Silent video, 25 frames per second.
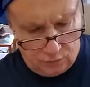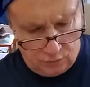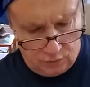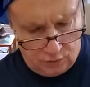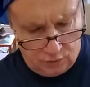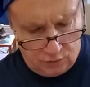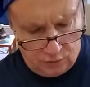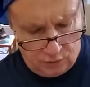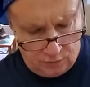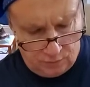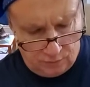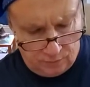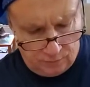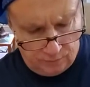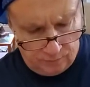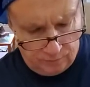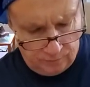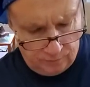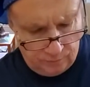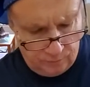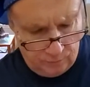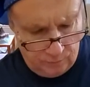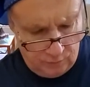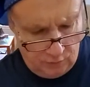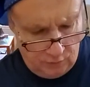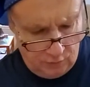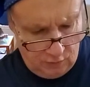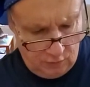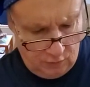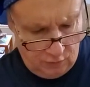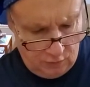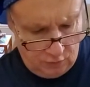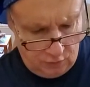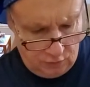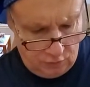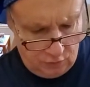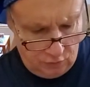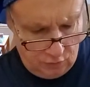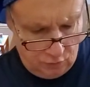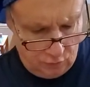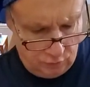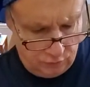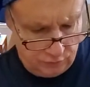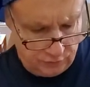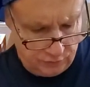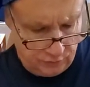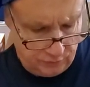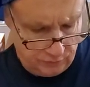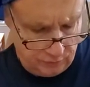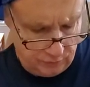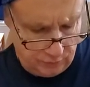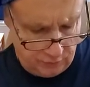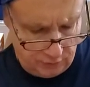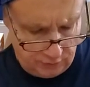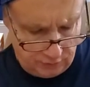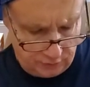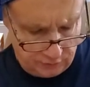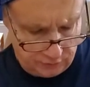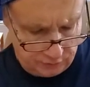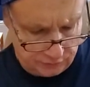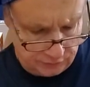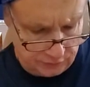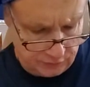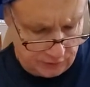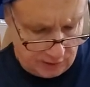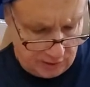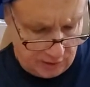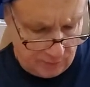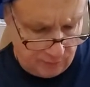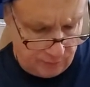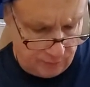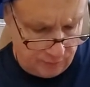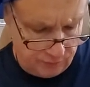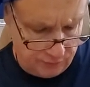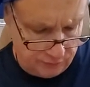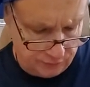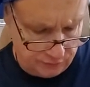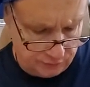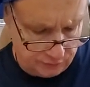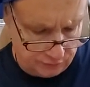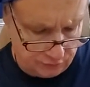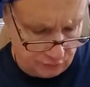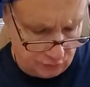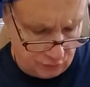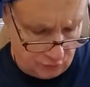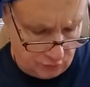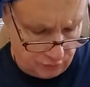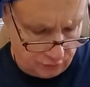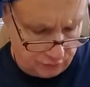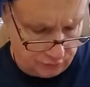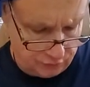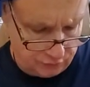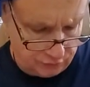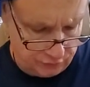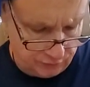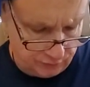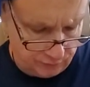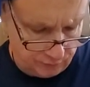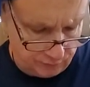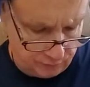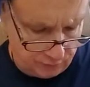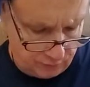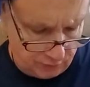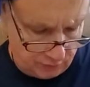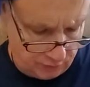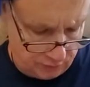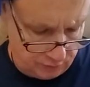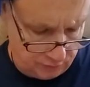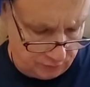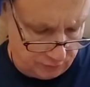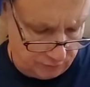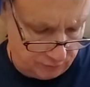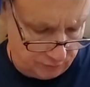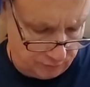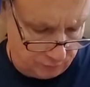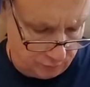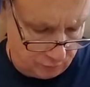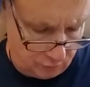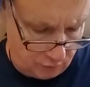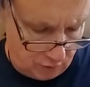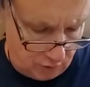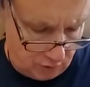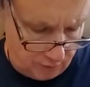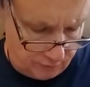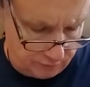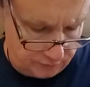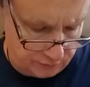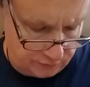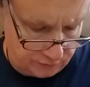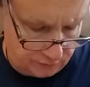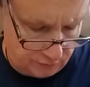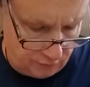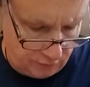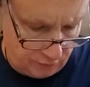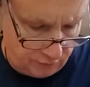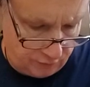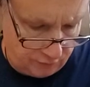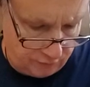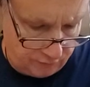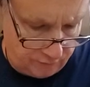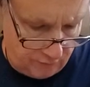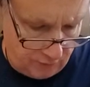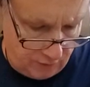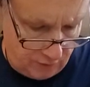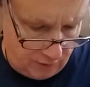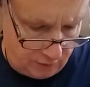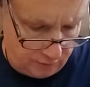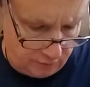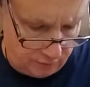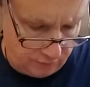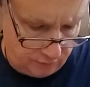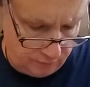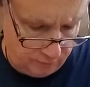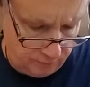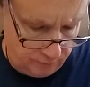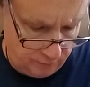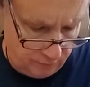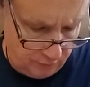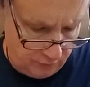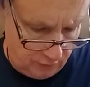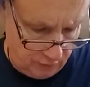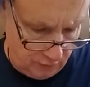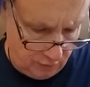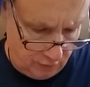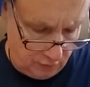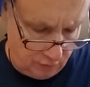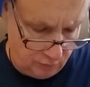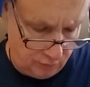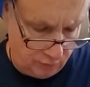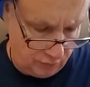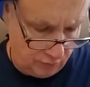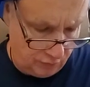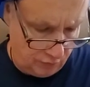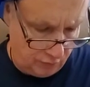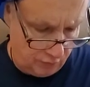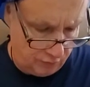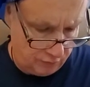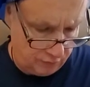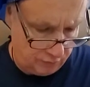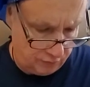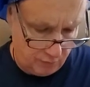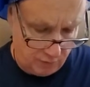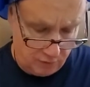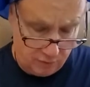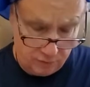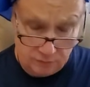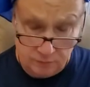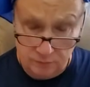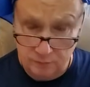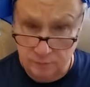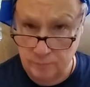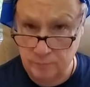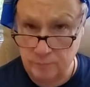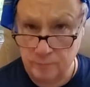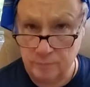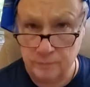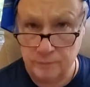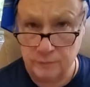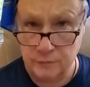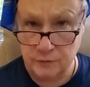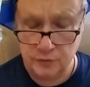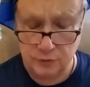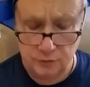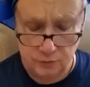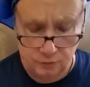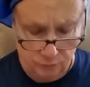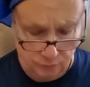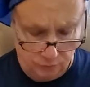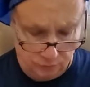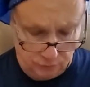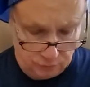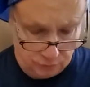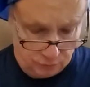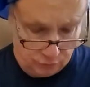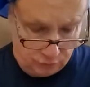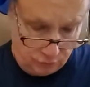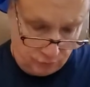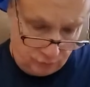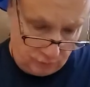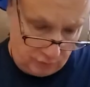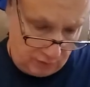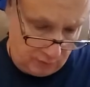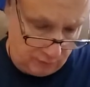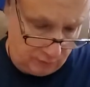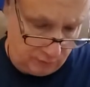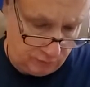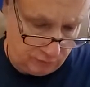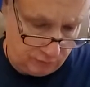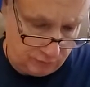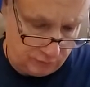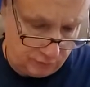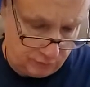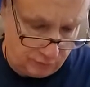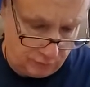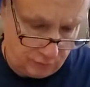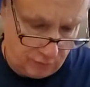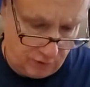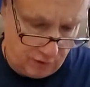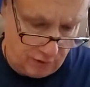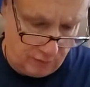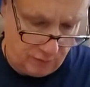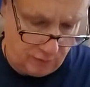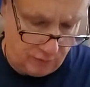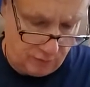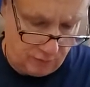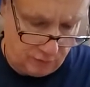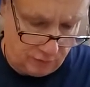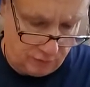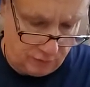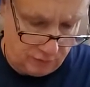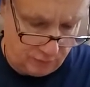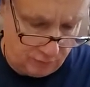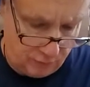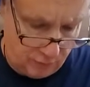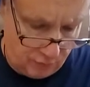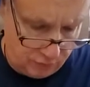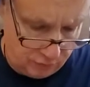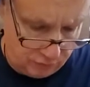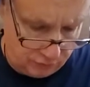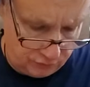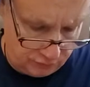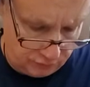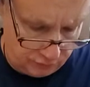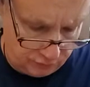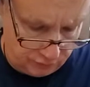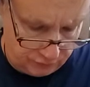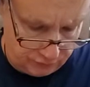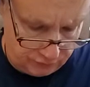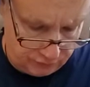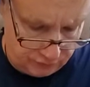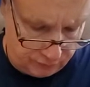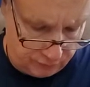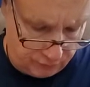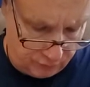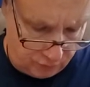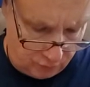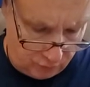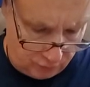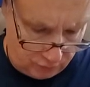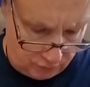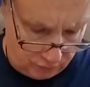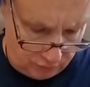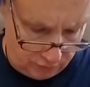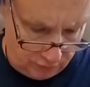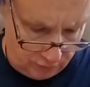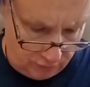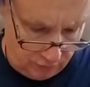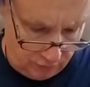um, you know, when something like this happens, it's a hardship not only obviously on the father, but on the mother too, who maybe was the primary emotional support